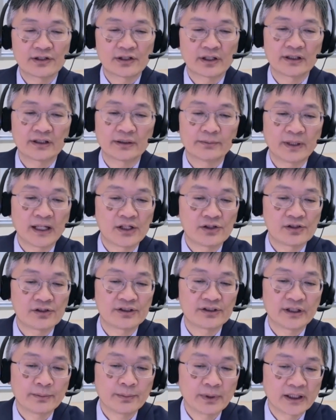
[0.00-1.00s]
on the patient's
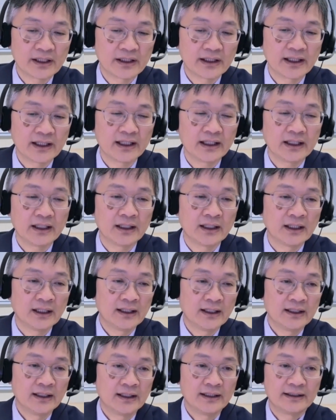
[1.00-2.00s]
stability,
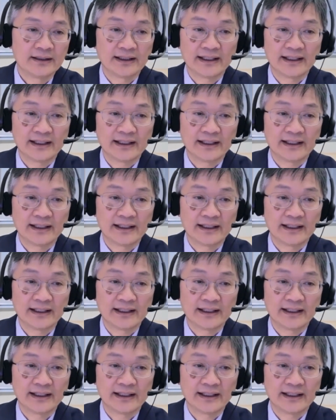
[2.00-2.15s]
the